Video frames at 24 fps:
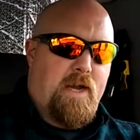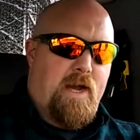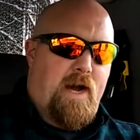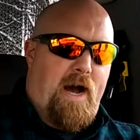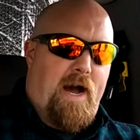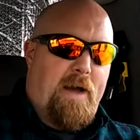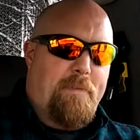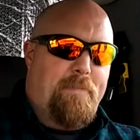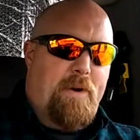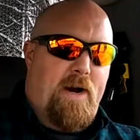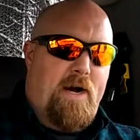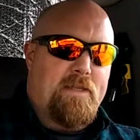
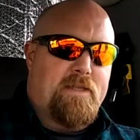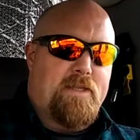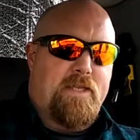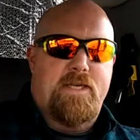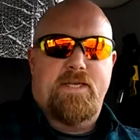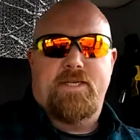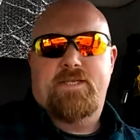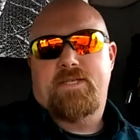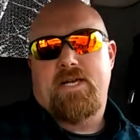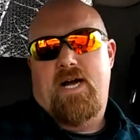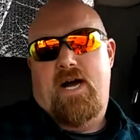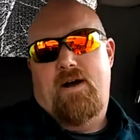I bought
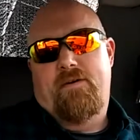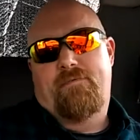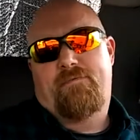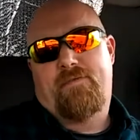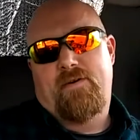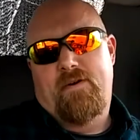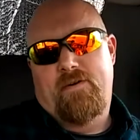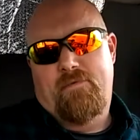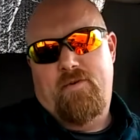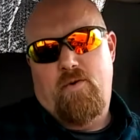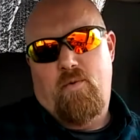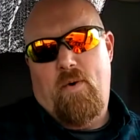this off
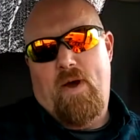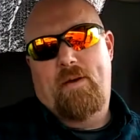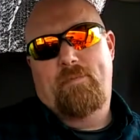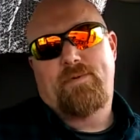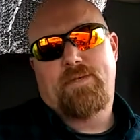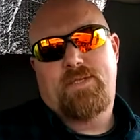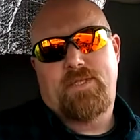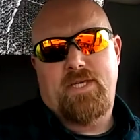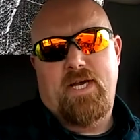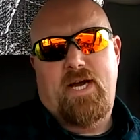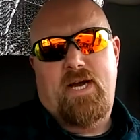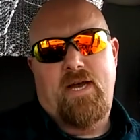of a
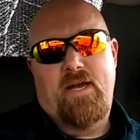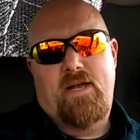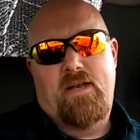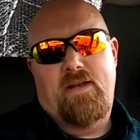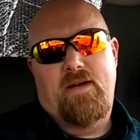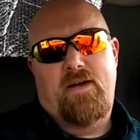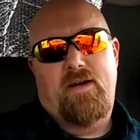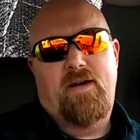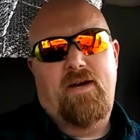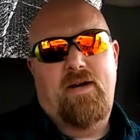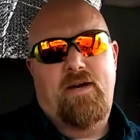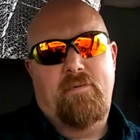
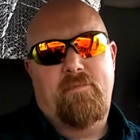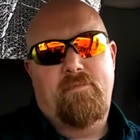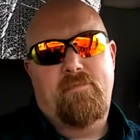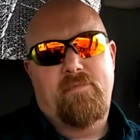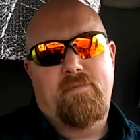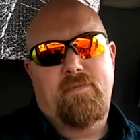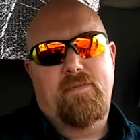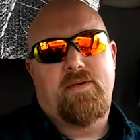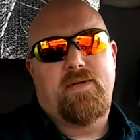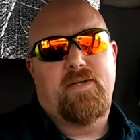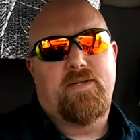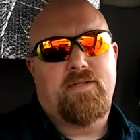website.
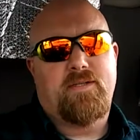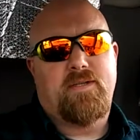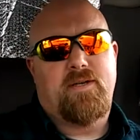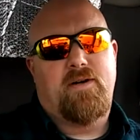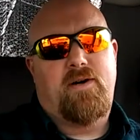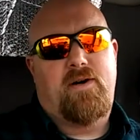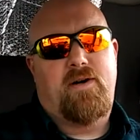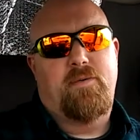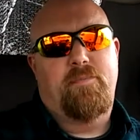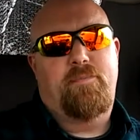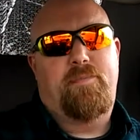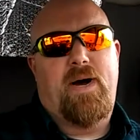It's
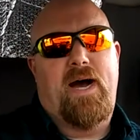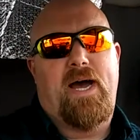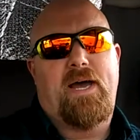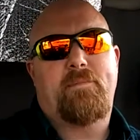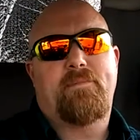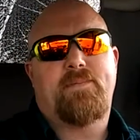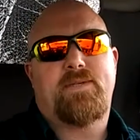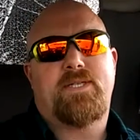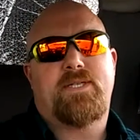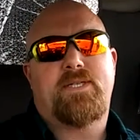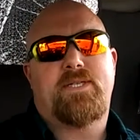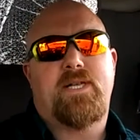called
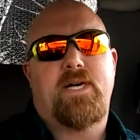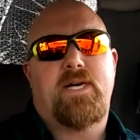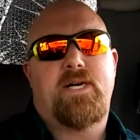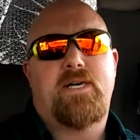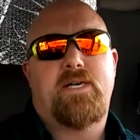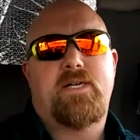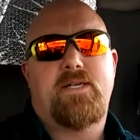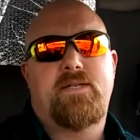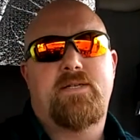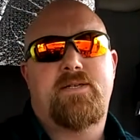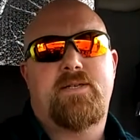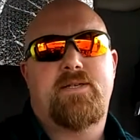Pipe
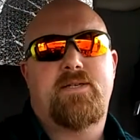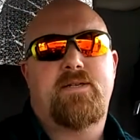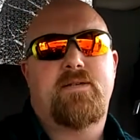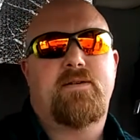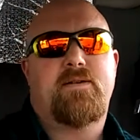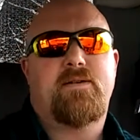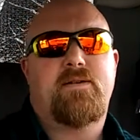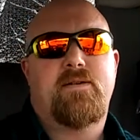Studs